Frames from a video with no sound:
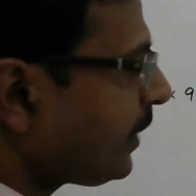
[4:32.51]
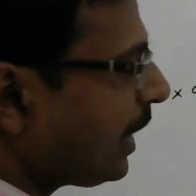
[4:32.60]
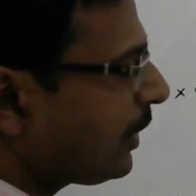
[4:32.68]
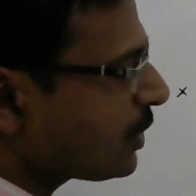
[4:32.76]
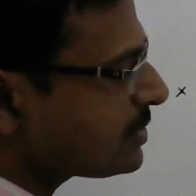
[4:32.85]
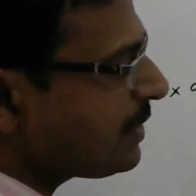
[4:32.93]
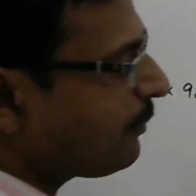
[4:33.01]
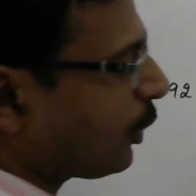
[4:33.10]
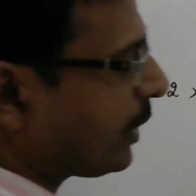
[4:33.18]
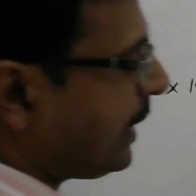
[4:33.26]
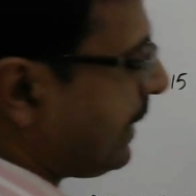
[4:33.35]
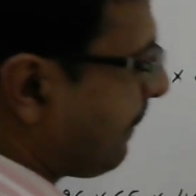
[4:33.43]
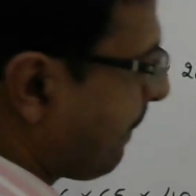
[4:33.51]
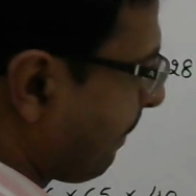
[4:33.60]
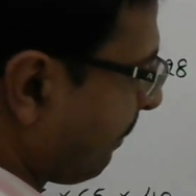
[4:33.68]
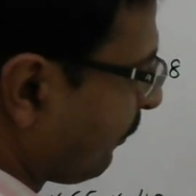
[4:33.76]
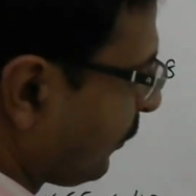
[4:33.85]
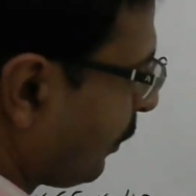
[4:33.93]
Now see 40.
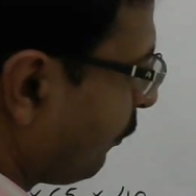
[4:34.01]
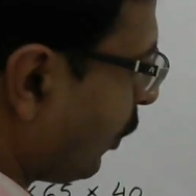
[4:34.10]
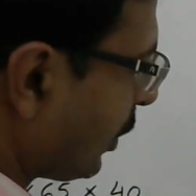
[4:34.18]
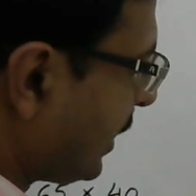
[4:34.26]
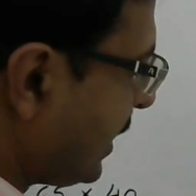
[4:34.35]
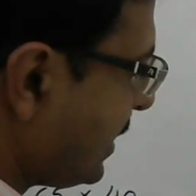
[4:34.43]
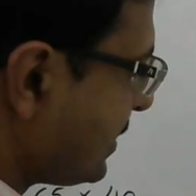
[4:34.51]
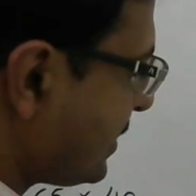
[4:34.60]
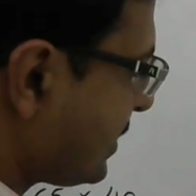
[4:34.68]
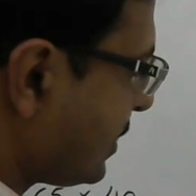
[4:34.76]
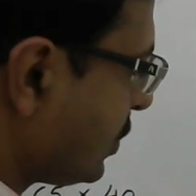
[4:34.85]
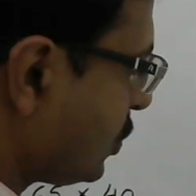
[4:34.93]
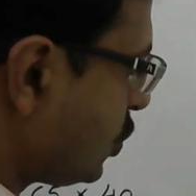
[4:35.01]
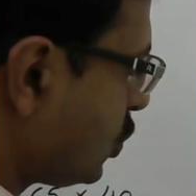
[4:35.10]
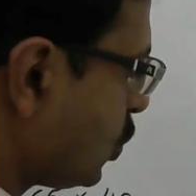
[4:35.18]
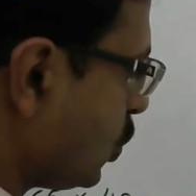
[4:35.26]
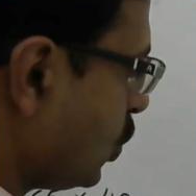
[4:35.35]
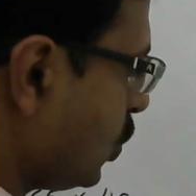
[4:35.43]
40 is
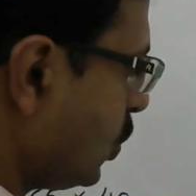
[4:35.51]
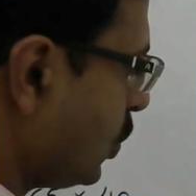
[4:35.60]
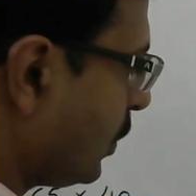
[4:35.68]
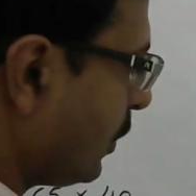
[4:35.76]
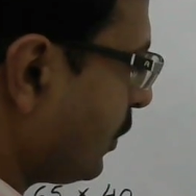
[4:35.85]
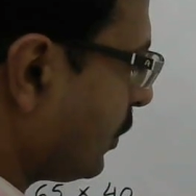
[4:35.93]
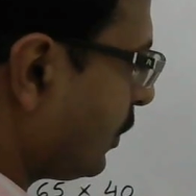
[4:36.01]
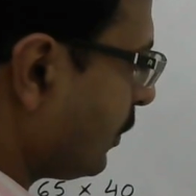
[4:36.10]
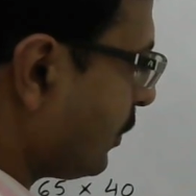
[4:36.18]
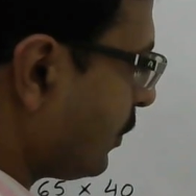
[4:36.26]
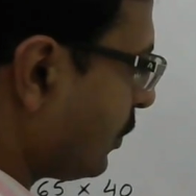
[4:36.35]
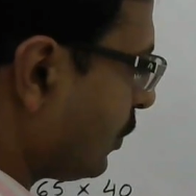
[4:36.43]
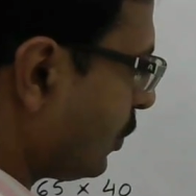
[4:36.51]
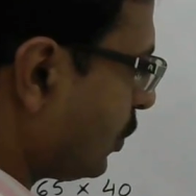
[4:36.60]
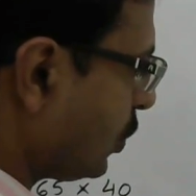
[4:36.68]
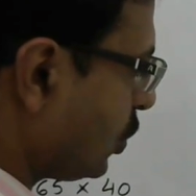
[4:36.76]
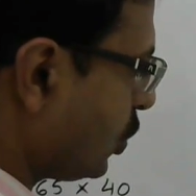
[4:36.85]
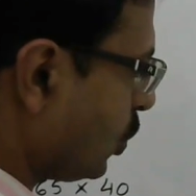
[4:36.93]
2,
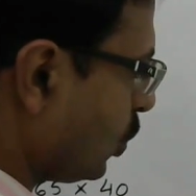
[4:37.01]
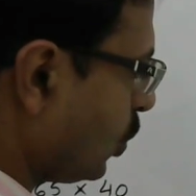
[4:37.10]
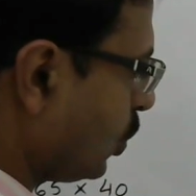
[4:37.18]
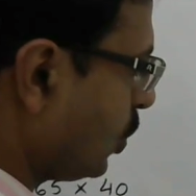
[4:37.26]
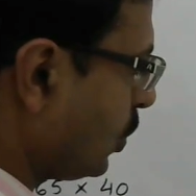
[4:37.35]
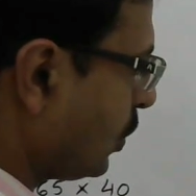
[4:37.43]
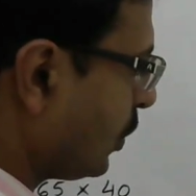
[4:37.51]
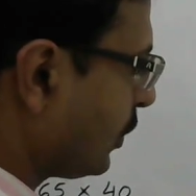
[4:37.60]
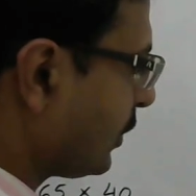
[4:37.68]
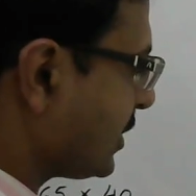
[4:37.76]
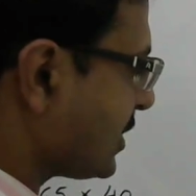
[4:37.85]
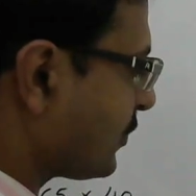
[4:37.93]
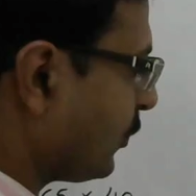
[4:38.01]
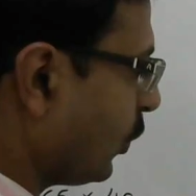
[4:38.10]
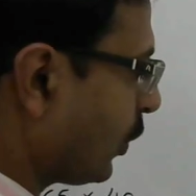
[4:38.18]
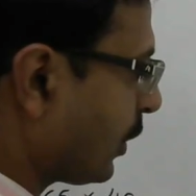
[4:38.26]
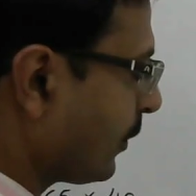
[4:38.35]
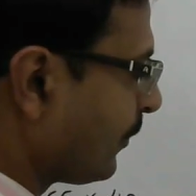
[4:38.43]
2, this is
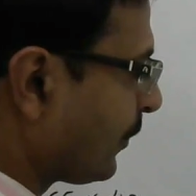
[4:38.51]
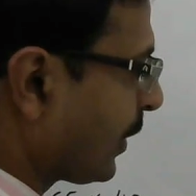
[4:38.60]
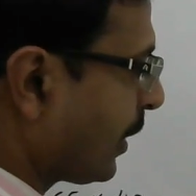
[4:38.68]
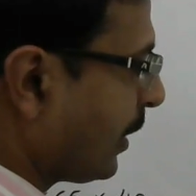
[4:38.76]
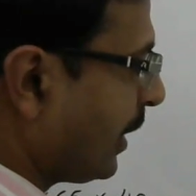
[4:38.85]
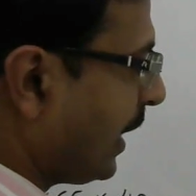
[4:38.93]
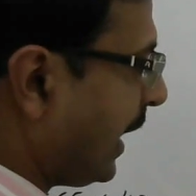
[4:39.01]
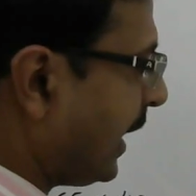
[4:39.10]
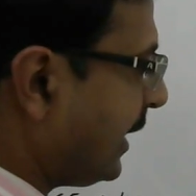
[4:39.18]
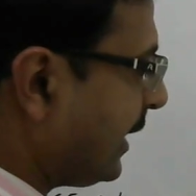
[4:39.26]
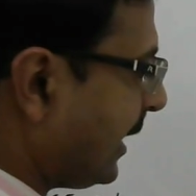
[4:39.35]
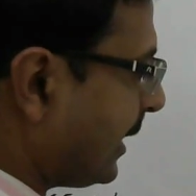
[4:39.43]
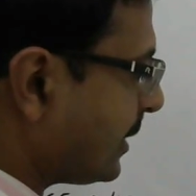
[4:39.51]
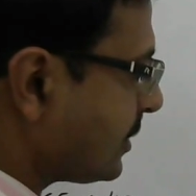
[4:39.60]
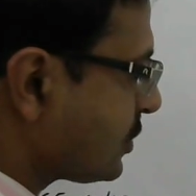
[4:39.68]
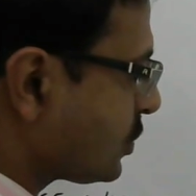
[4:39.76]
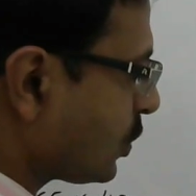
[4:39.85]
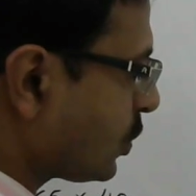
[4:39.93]
4 and 10.
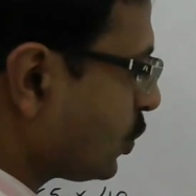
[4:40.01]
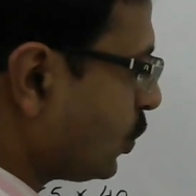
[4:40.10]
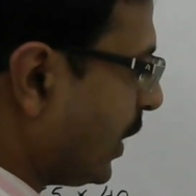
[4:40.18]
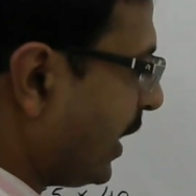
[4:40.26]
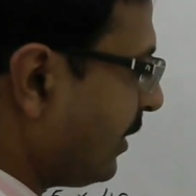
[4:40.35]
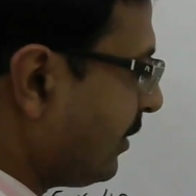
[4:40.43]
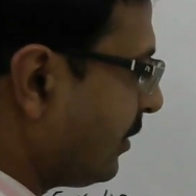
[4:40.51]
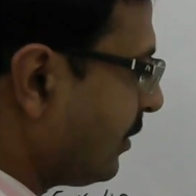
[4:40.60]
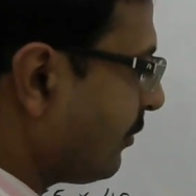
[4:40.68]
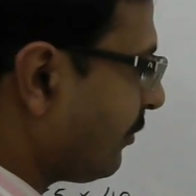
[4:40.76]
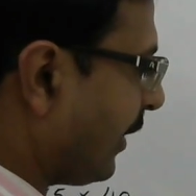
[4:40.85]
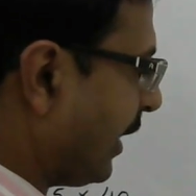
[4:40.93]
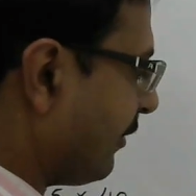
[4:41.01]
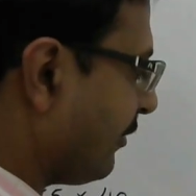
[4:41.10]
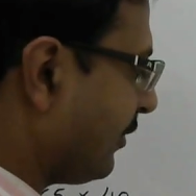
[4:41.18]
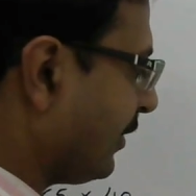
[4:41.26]
So 2 and 5.